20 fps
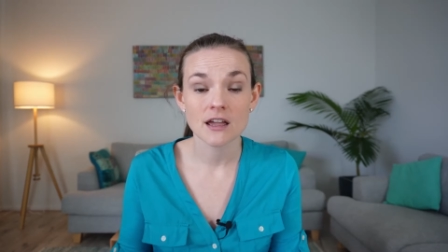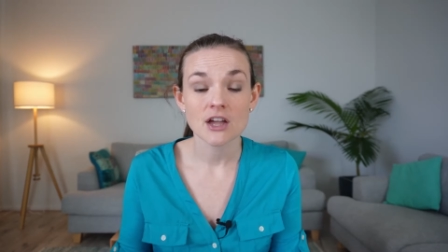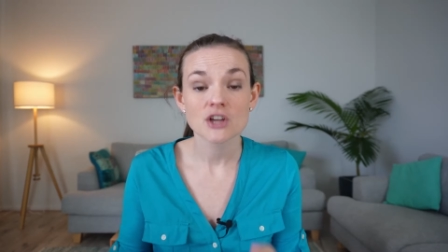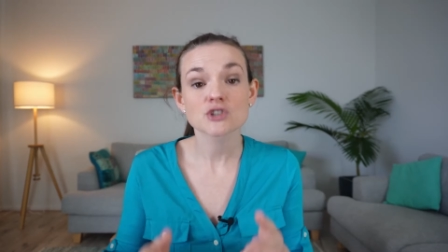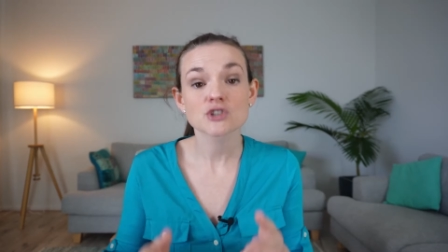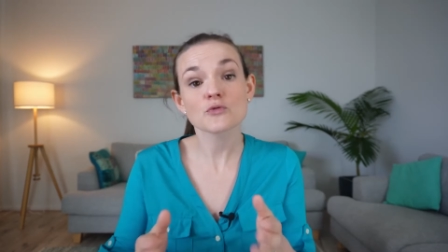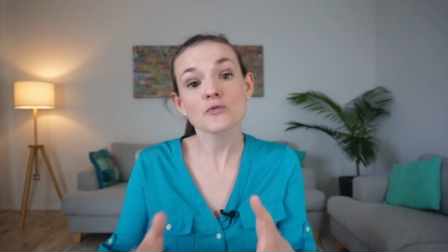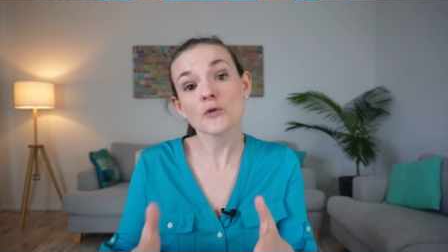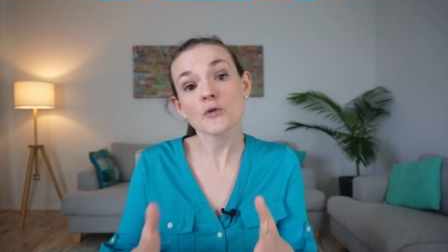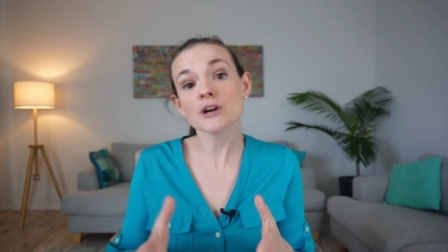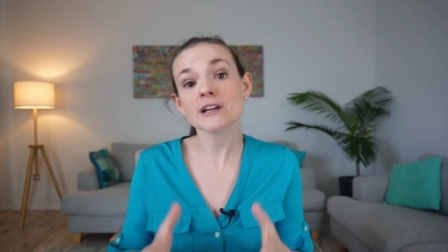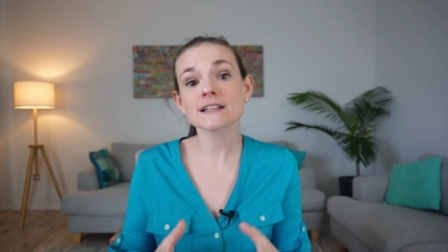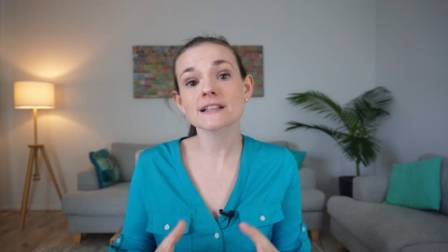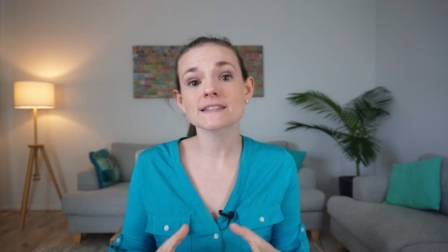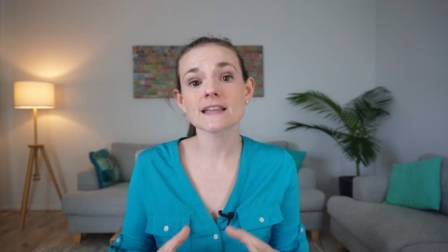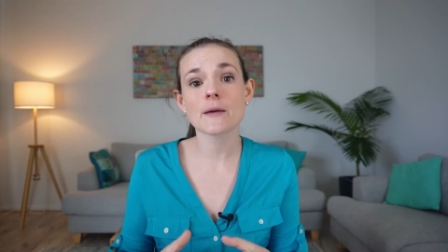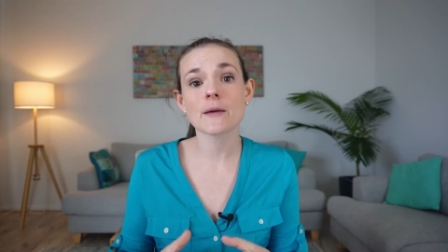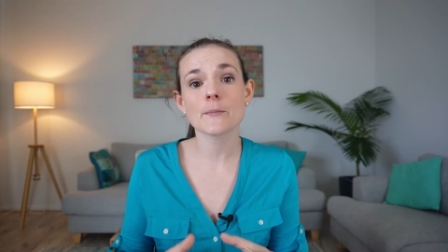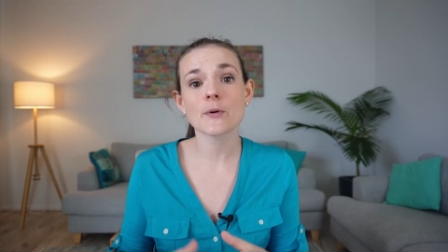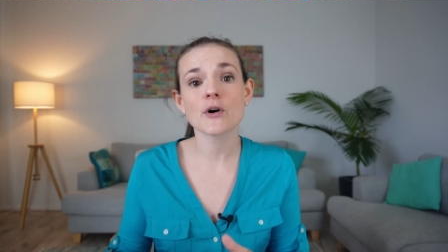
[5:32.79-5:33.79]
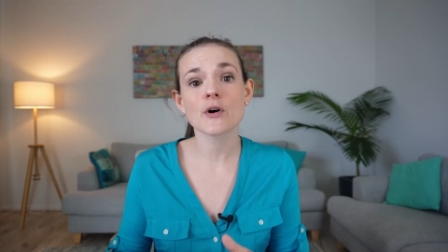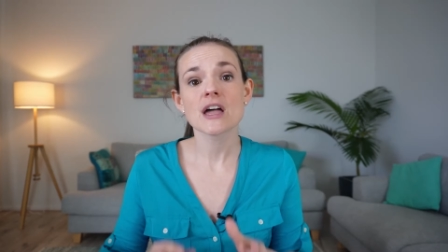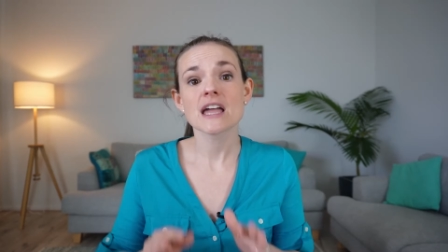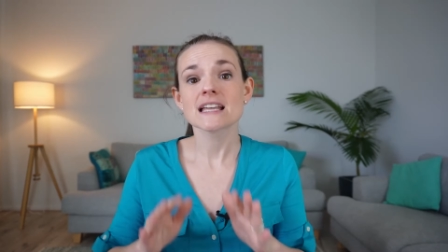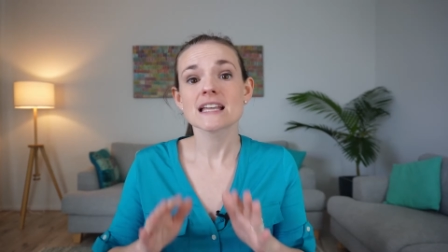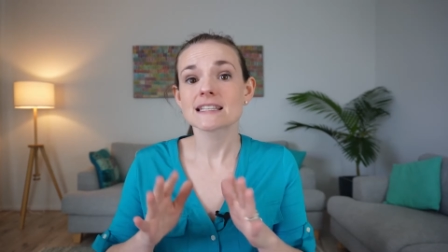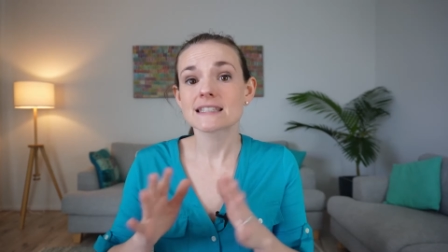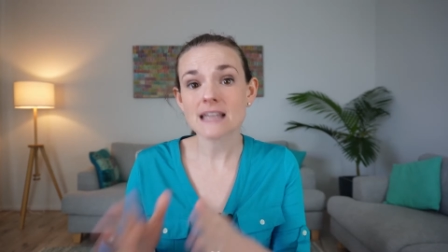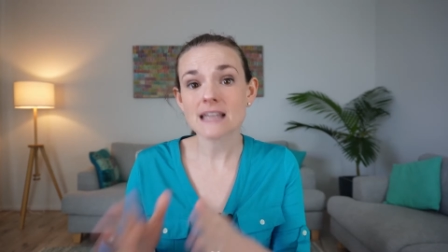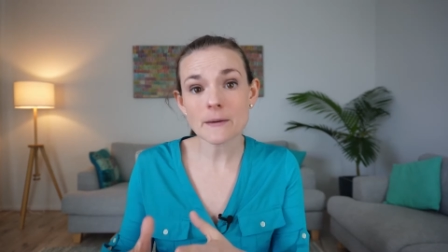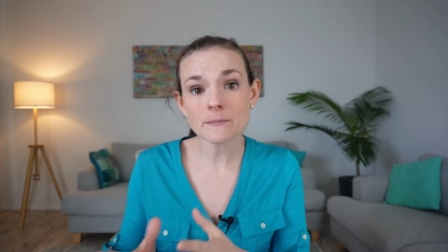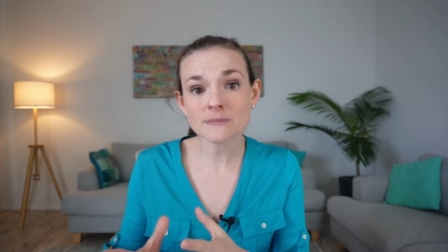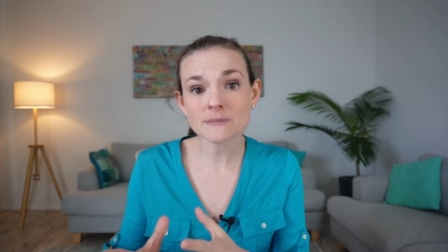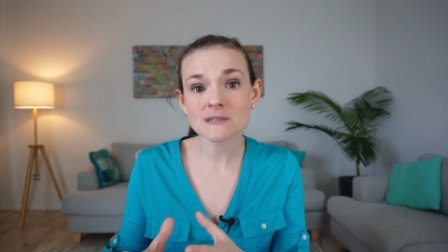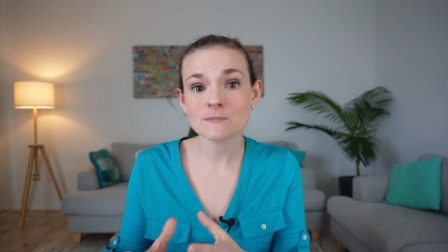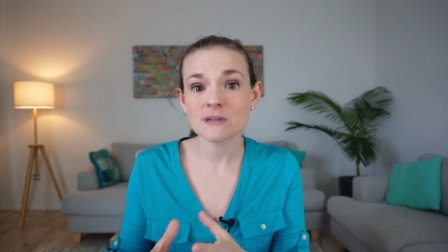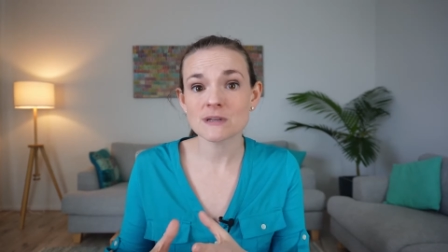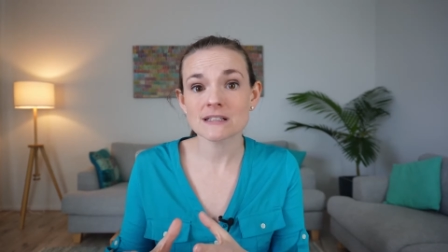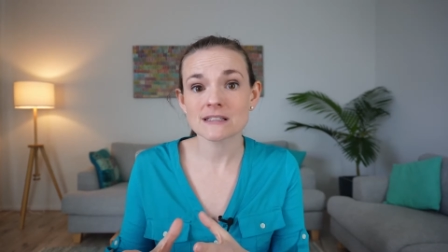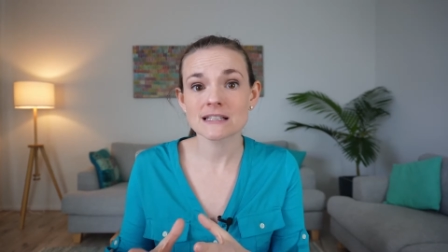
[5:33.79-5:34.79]
So for example, some
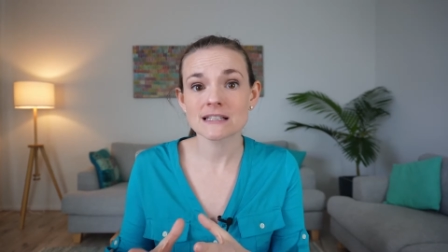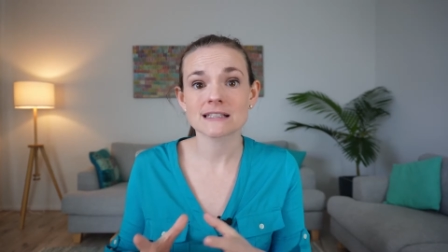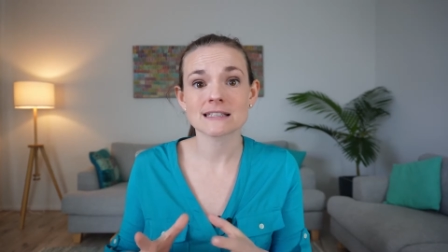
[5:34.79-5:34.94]
species